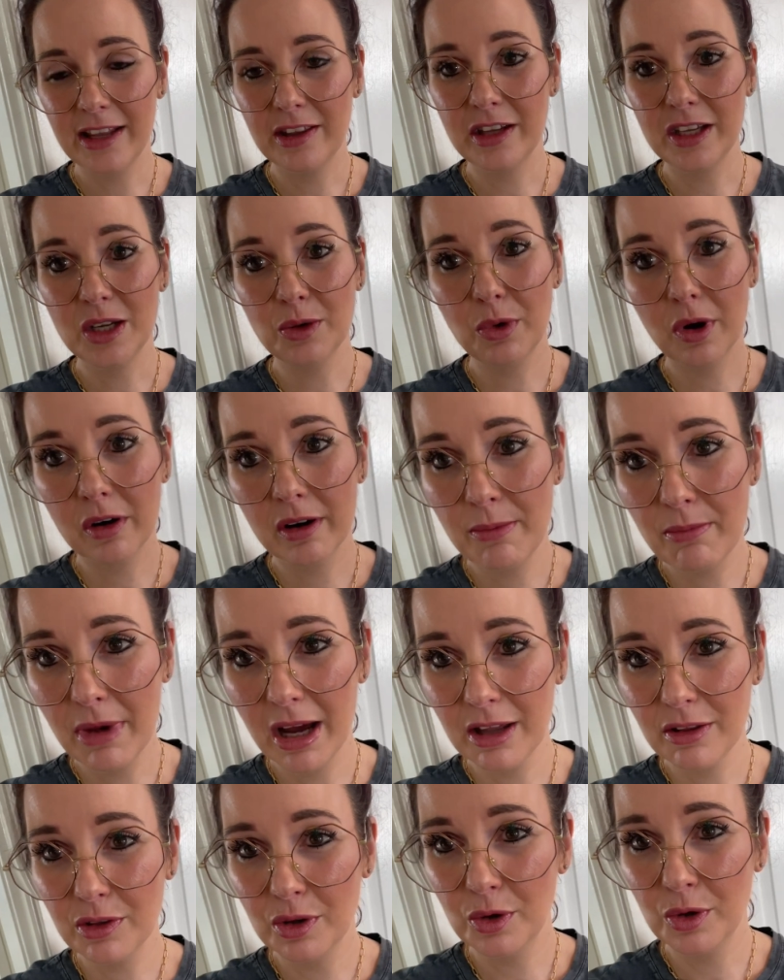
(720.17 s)
that you are in
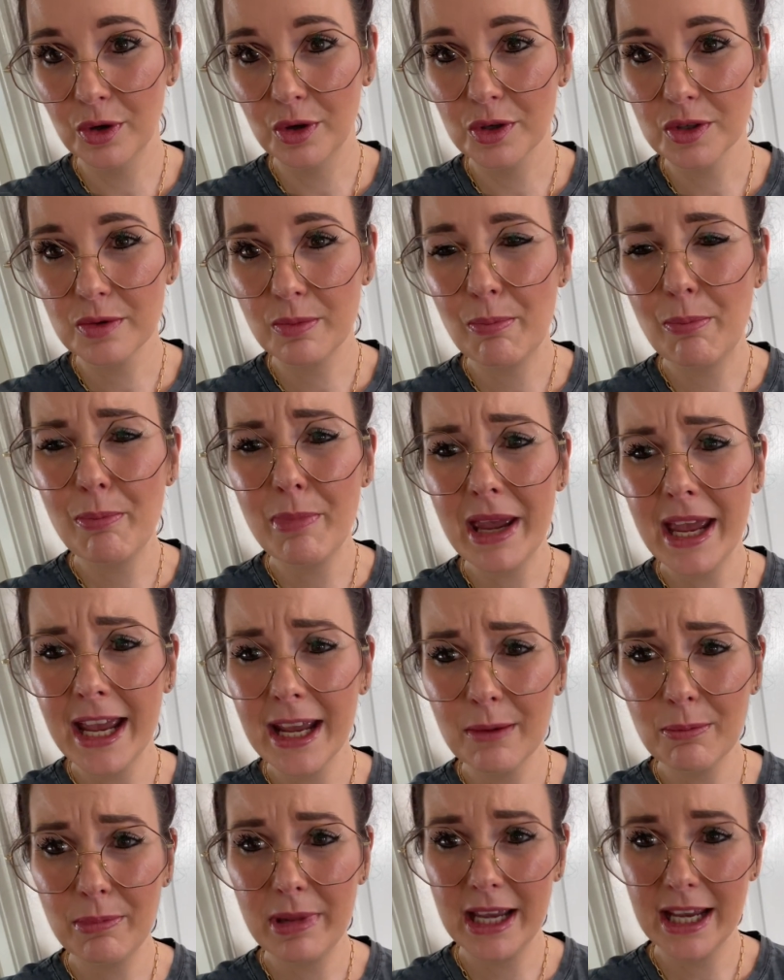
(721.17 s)
my thoughts.
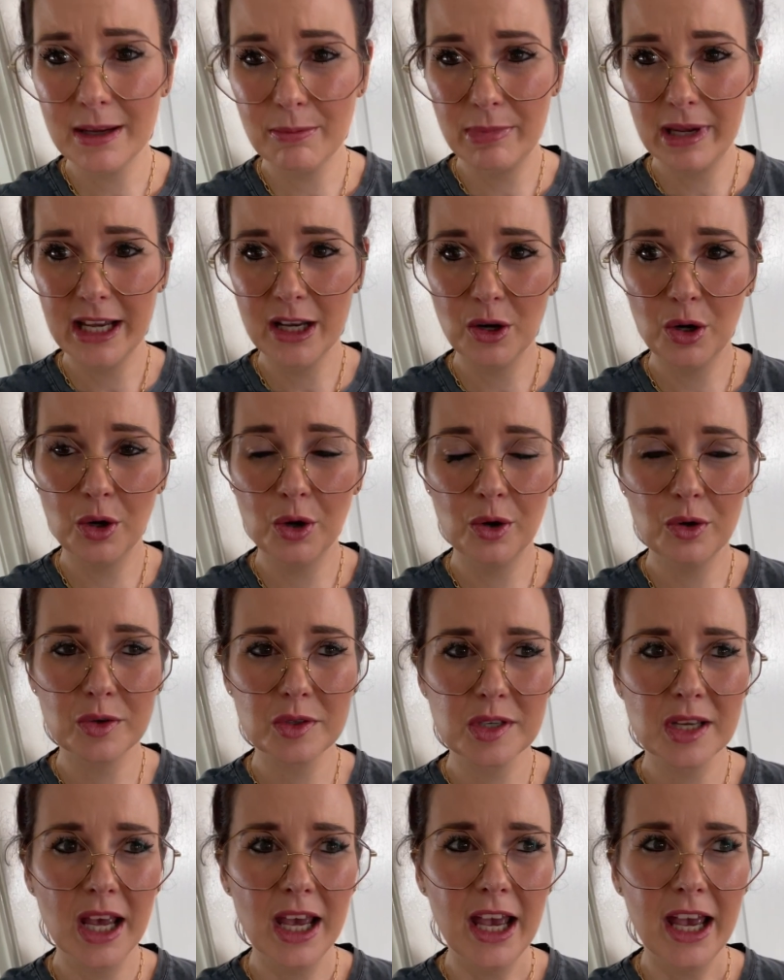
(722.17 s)
Big, big, big
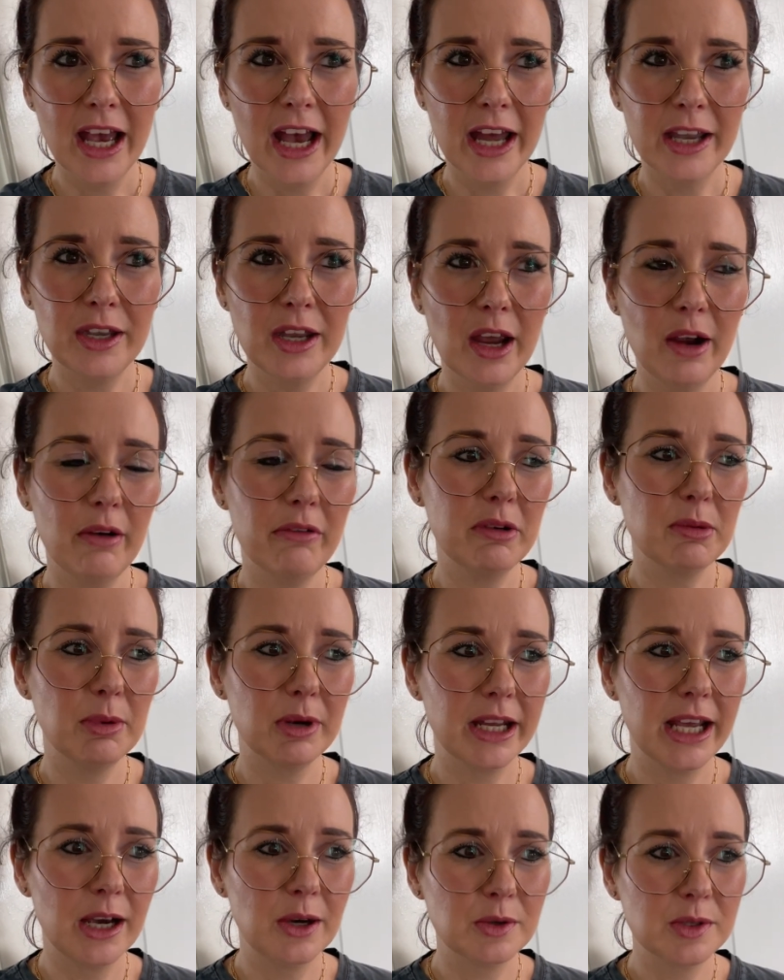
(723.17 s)
hugs. I know
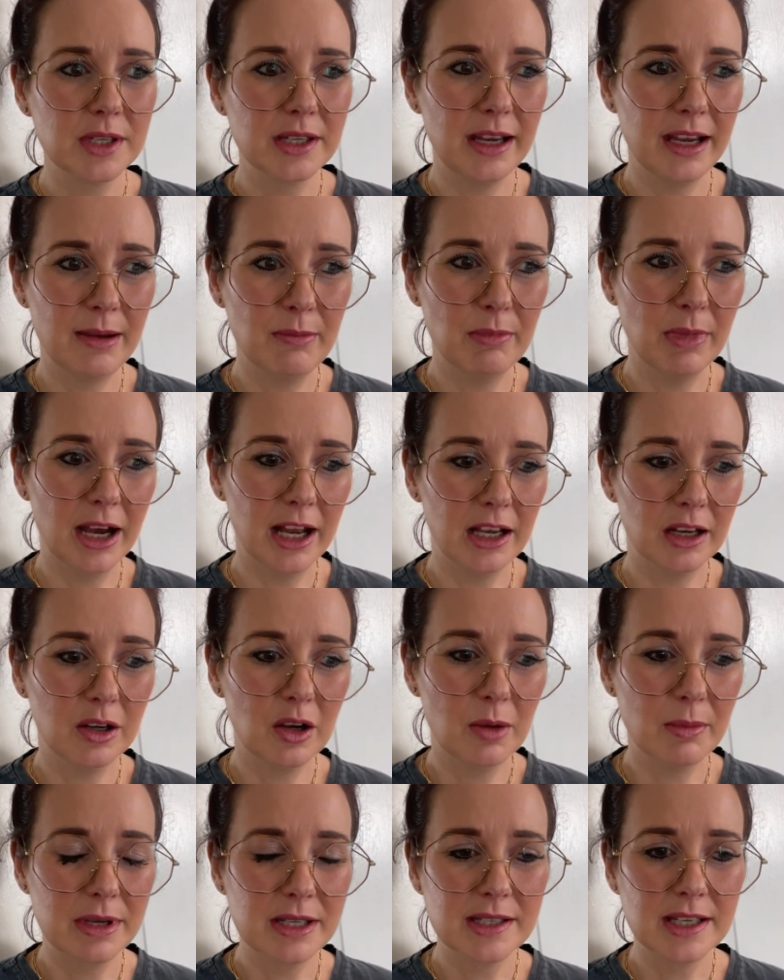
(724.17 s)
everybody else in my
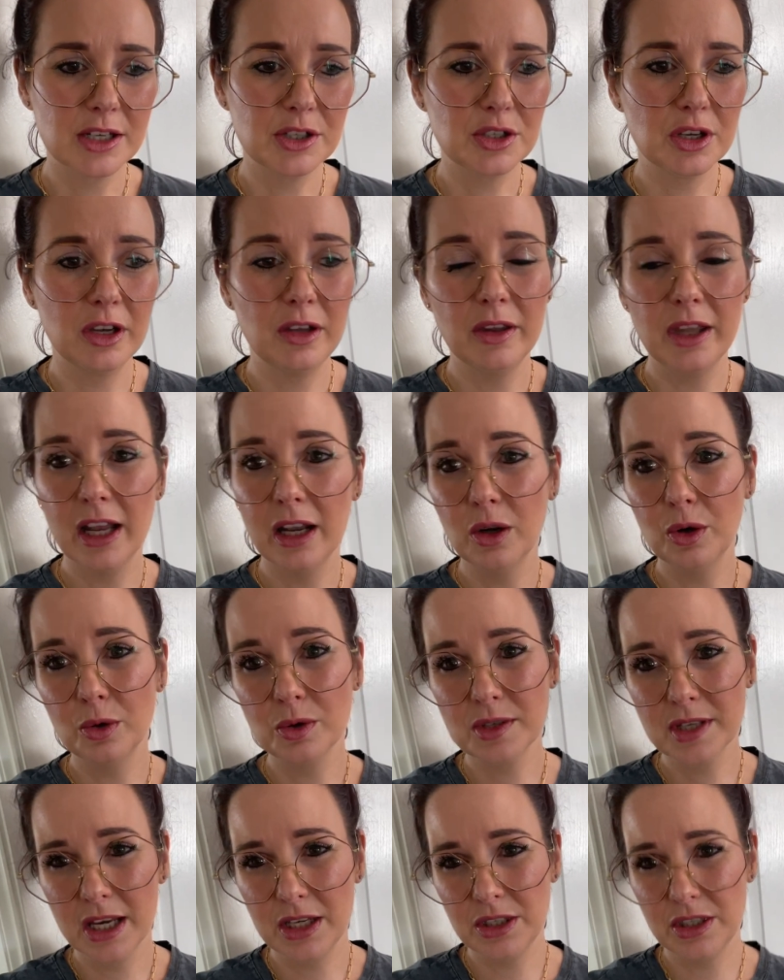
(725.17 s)
comment section, they'll all
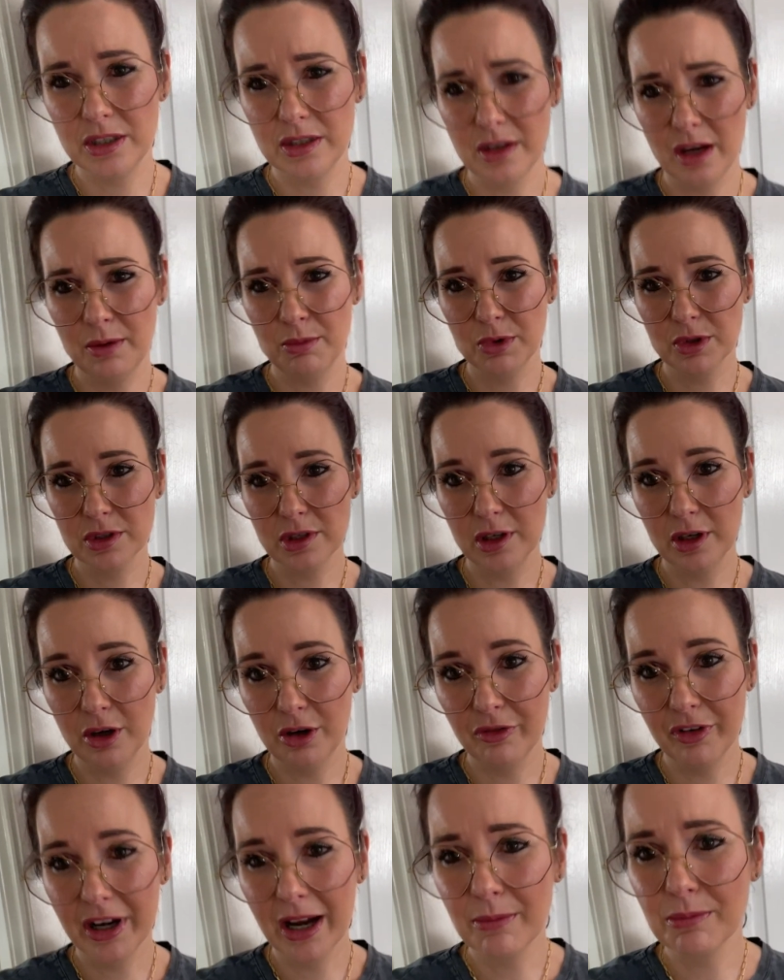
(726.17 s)
send you so much
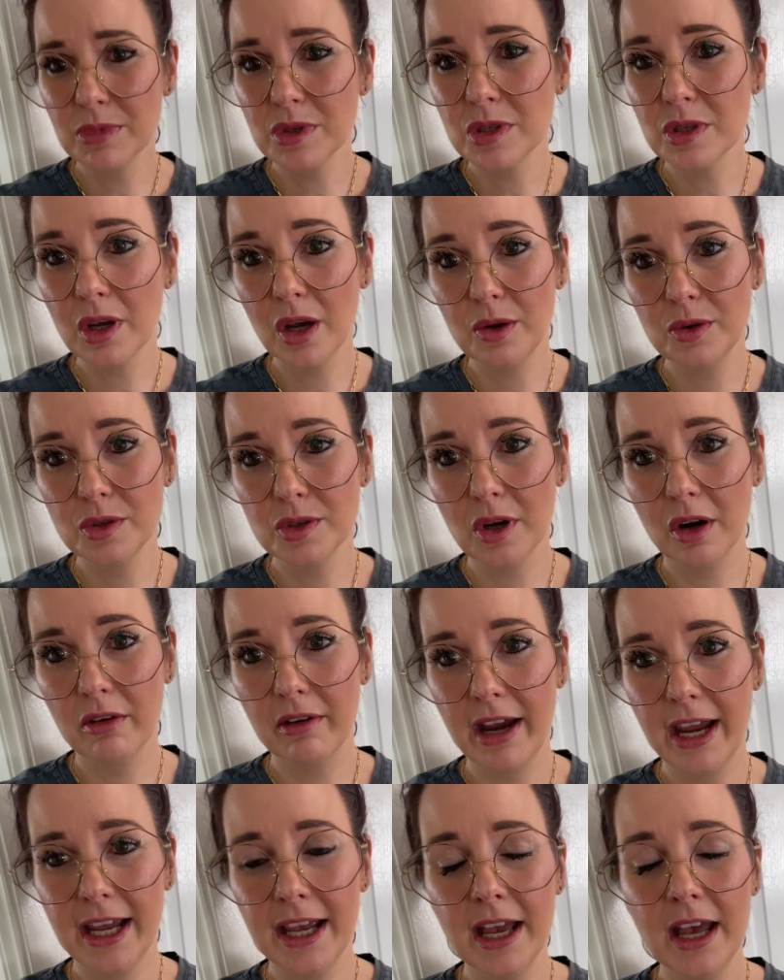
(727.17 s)
love, and I'm so
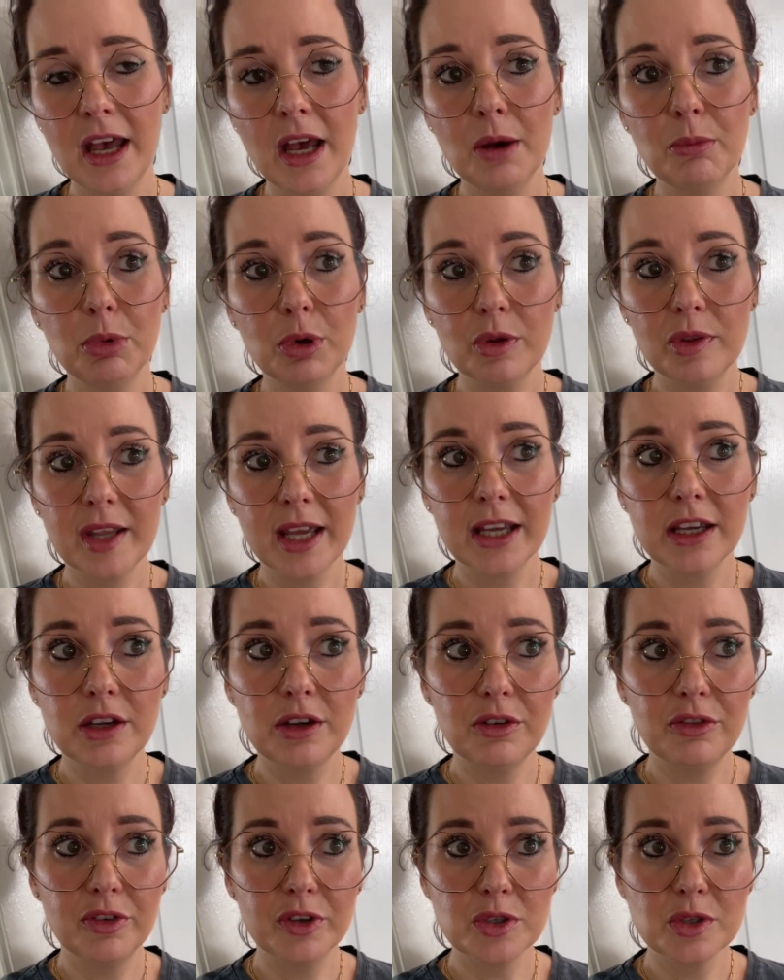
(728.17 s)
sorry, but thank
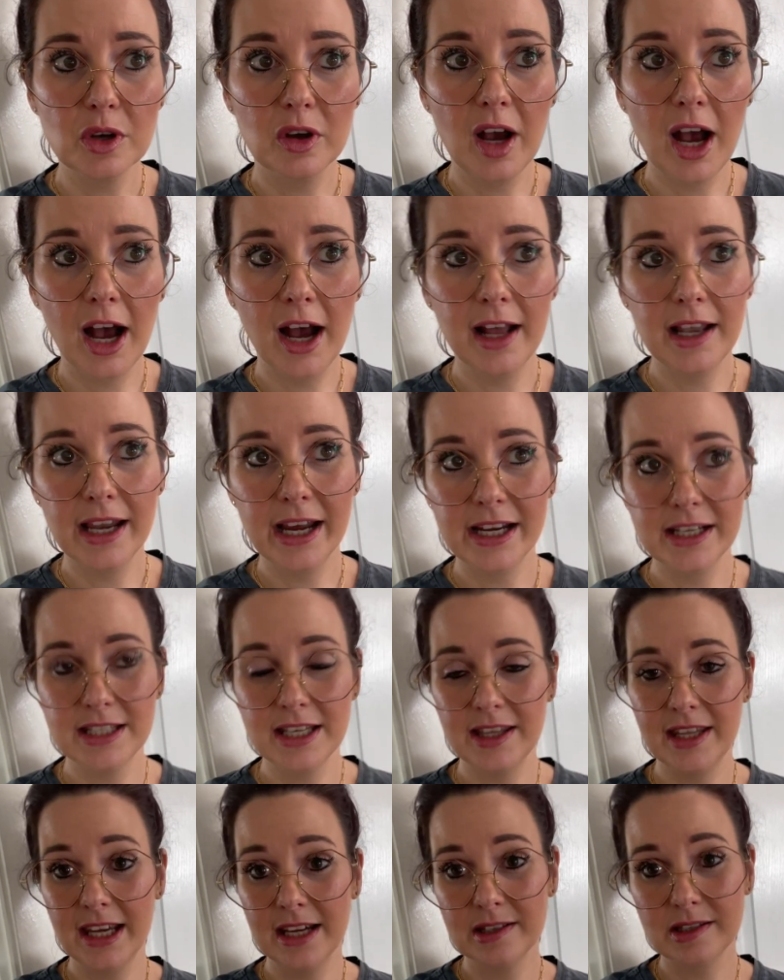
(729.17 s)
you for sort of
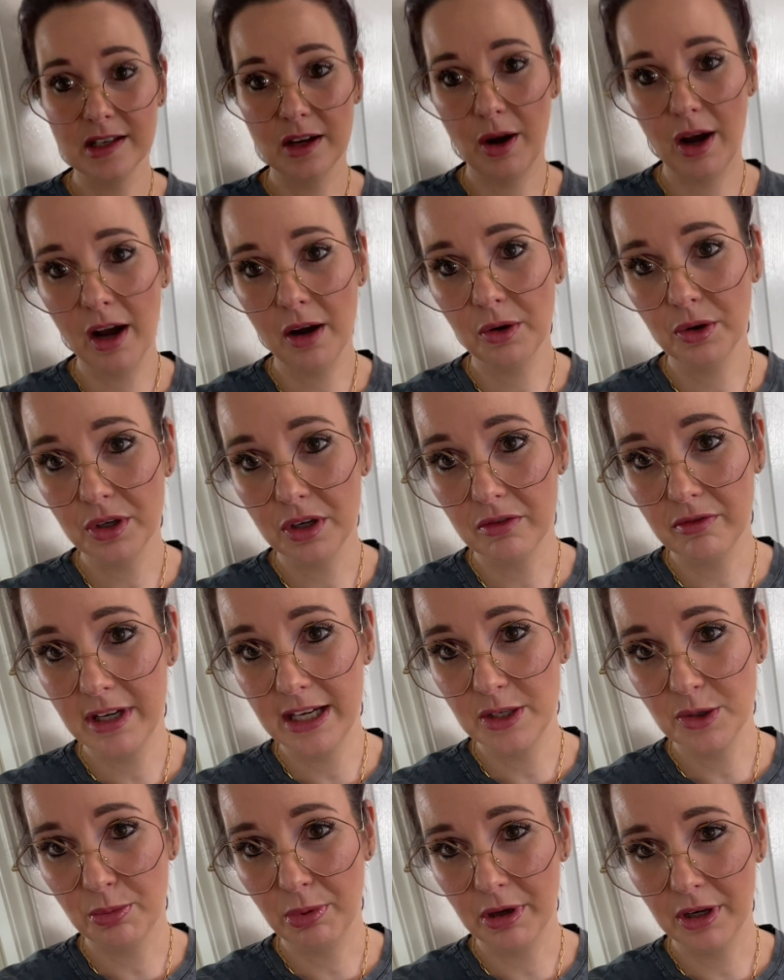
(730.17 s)
highlighting this. So I'm going to
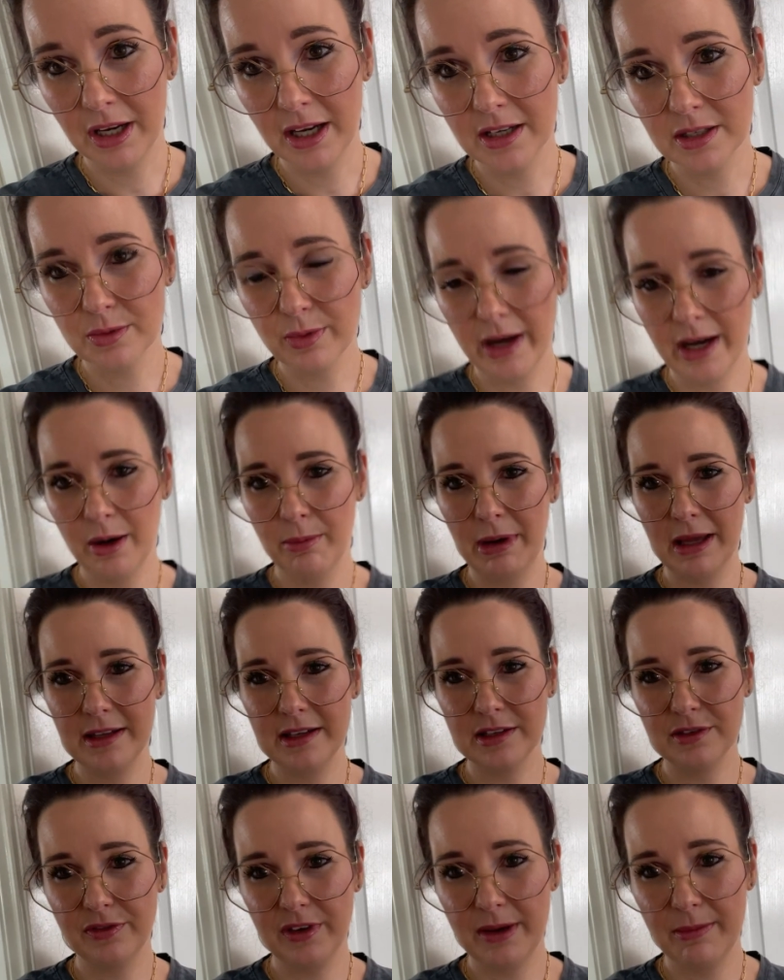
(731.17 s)
read up on it as well, about
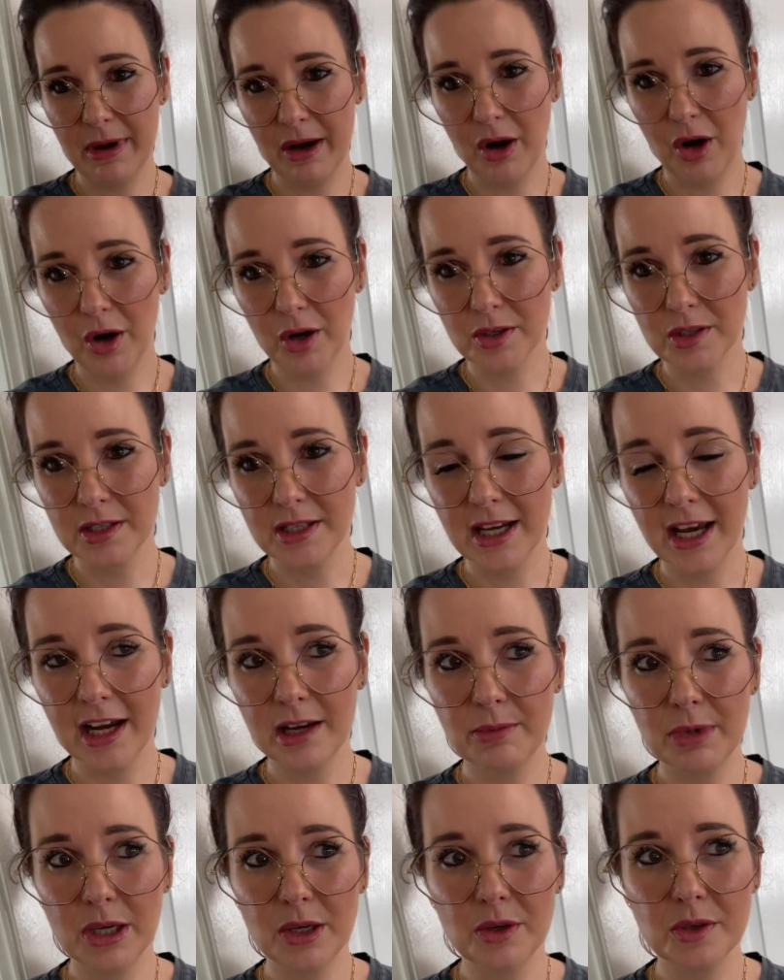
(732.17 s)
this female heart
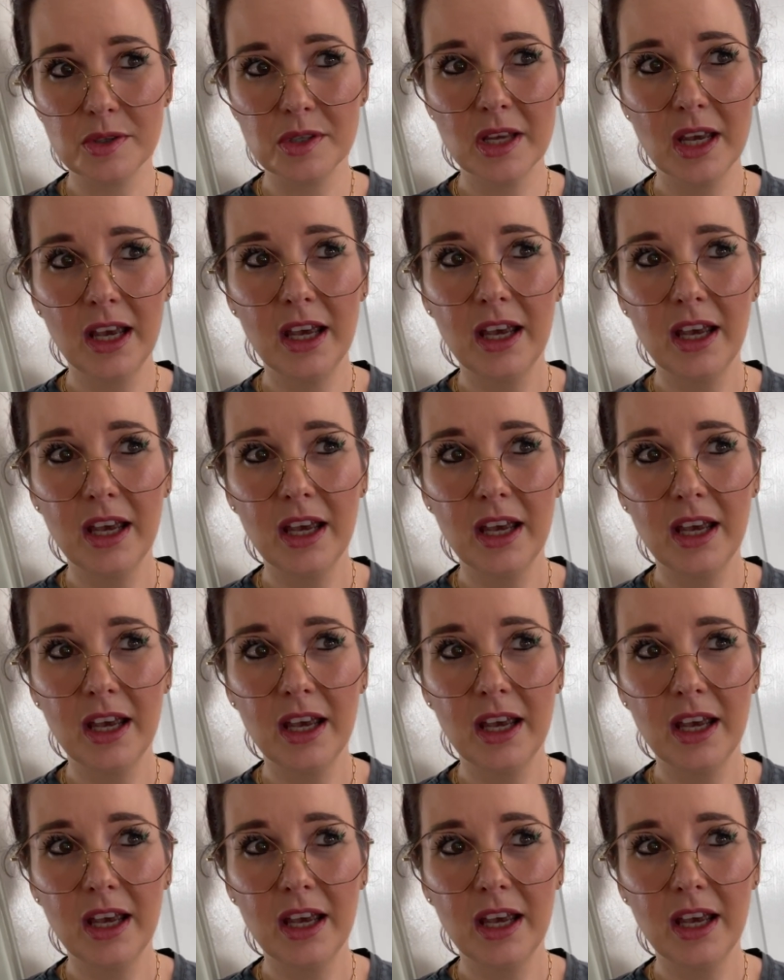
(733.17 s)
attack, because